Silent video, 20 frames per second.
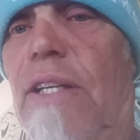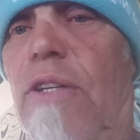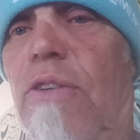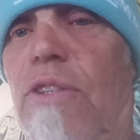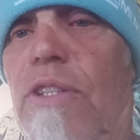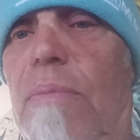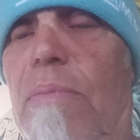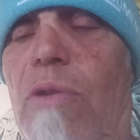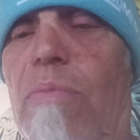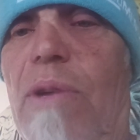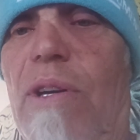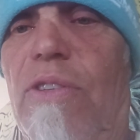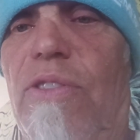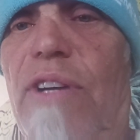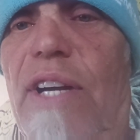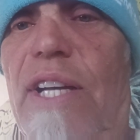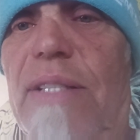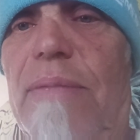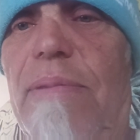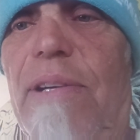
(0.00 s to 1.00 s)
I go in the bone marrow
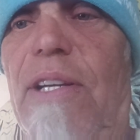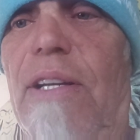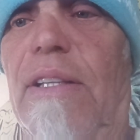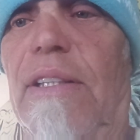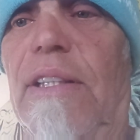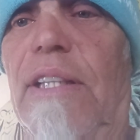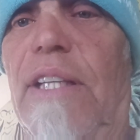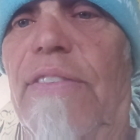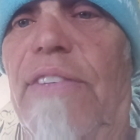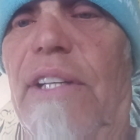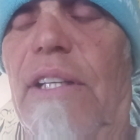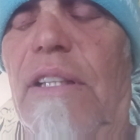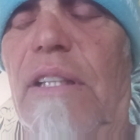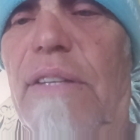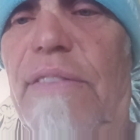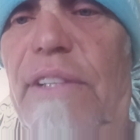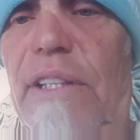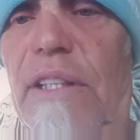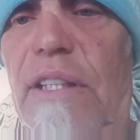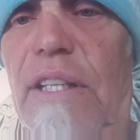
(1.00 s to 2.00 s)
transplant on
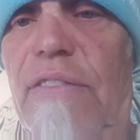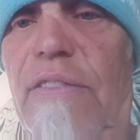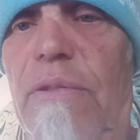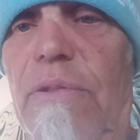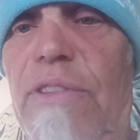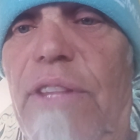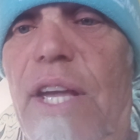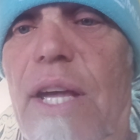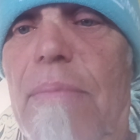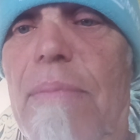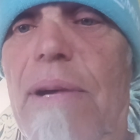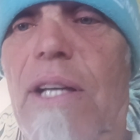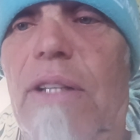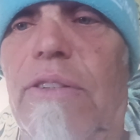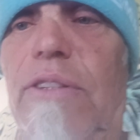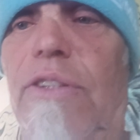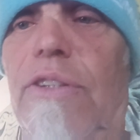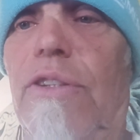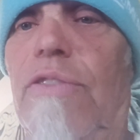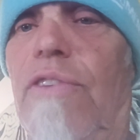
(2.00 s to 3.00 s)
11-11-11 with ML
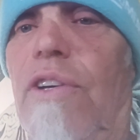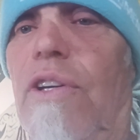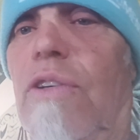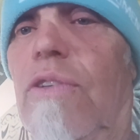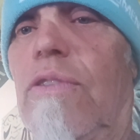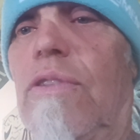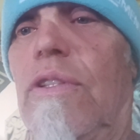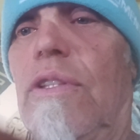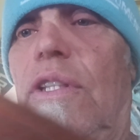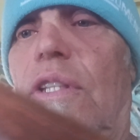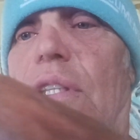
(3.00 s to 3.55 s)
de novo.